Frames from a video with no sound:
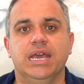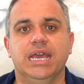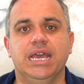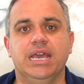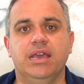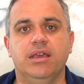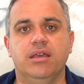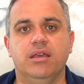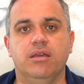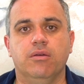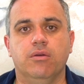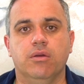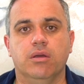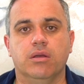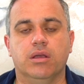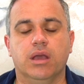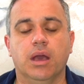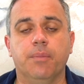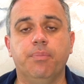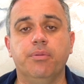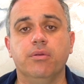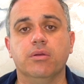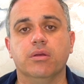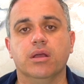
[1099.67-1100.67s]

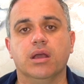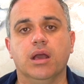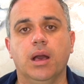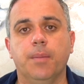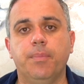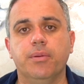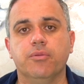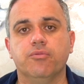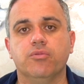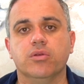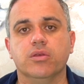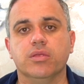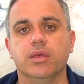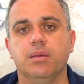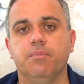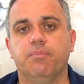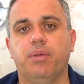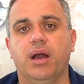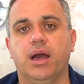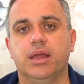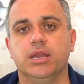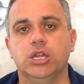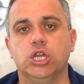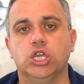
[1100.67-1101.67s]
CUTPA really
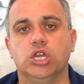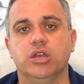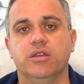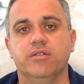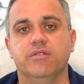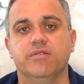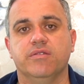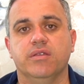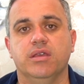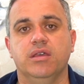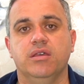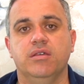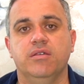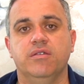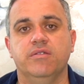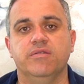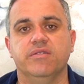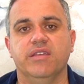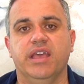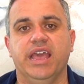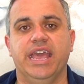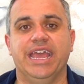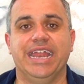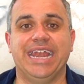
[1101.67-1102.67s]
punishes,
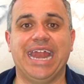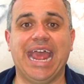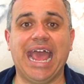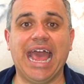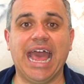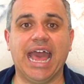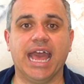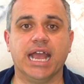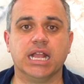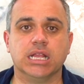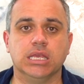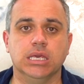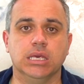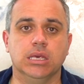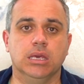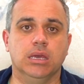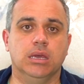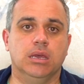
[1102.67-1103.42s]
is an act